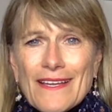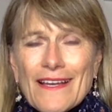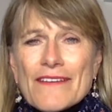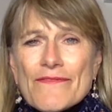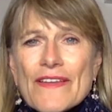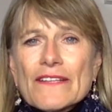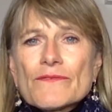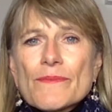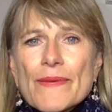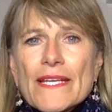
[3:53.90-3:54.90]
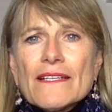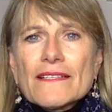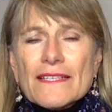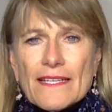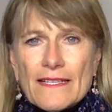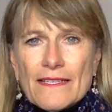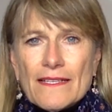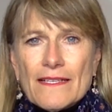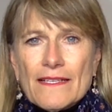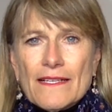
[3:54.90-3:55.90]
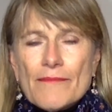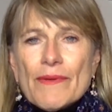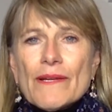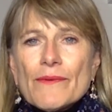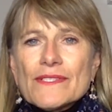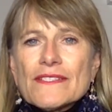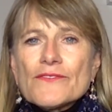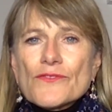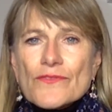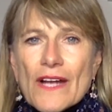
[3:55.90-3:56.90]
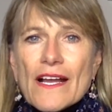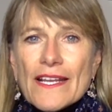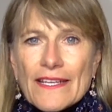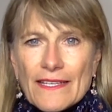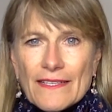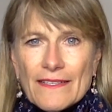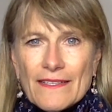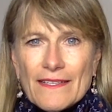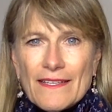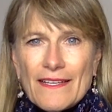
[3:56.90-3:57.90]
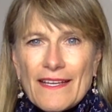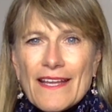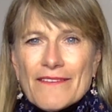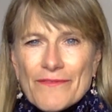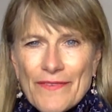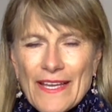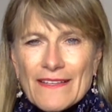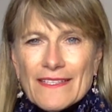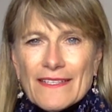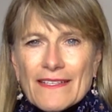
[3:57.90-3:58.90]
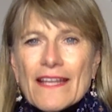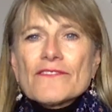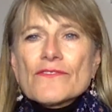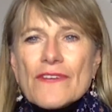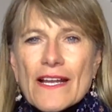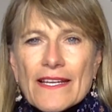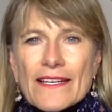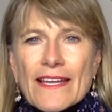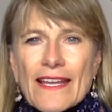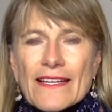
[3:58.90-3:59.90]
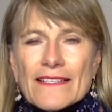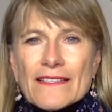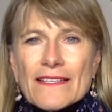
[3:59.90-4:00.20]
I failed repeatedly. But it was in trying and failing and trying again